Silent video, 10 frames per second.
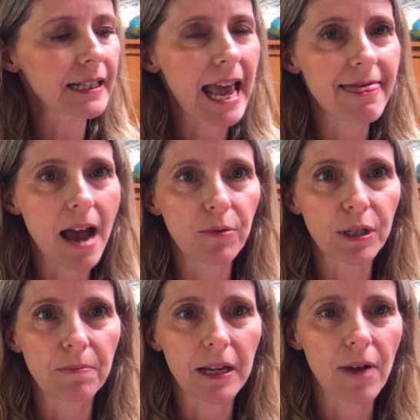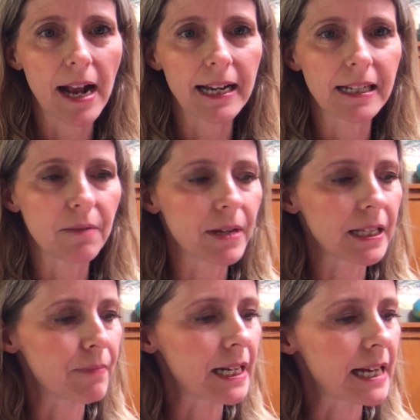and that was me writing to Miss
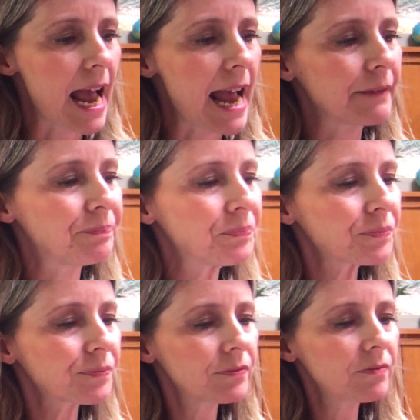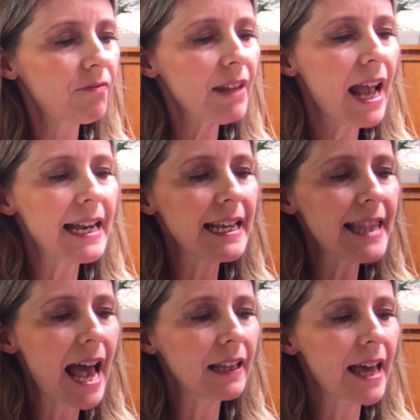Minier. And in
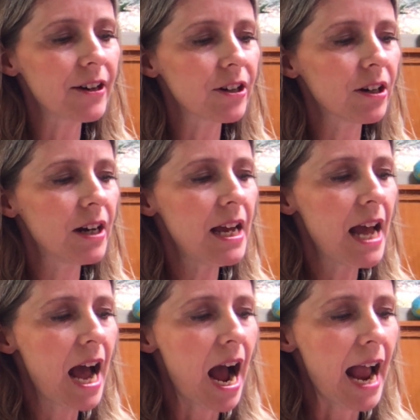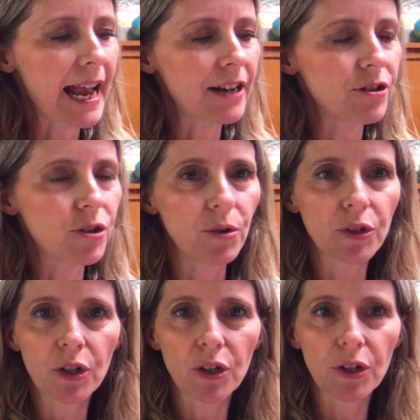that letter, I had told
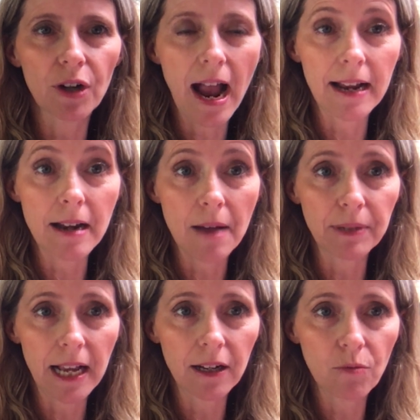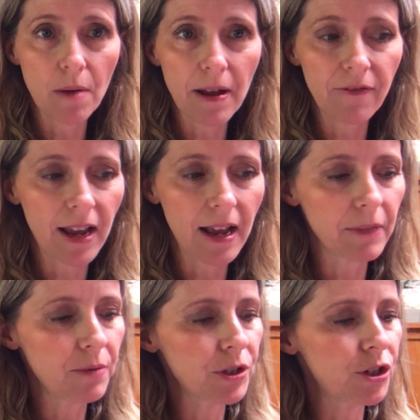her I had updated what my family
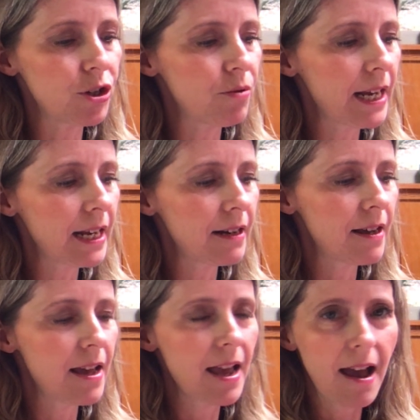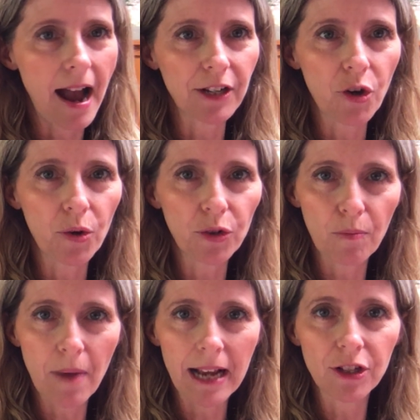was doing. I told her
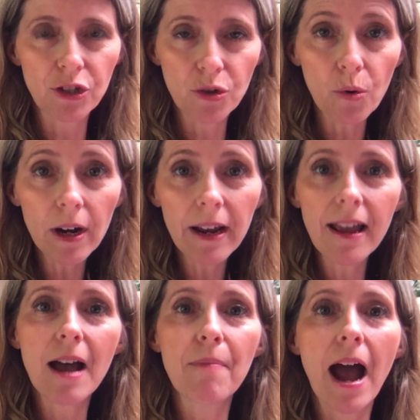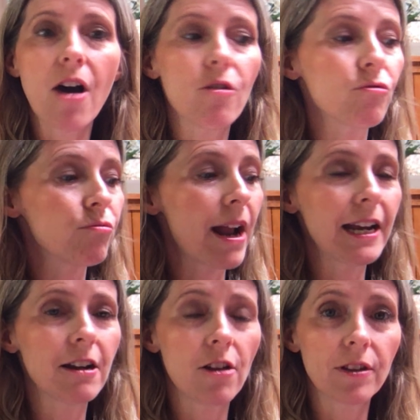my story about running
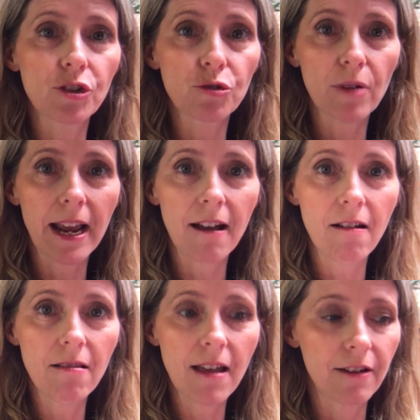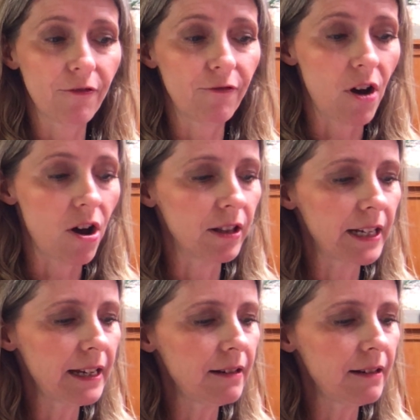on the trail and falling.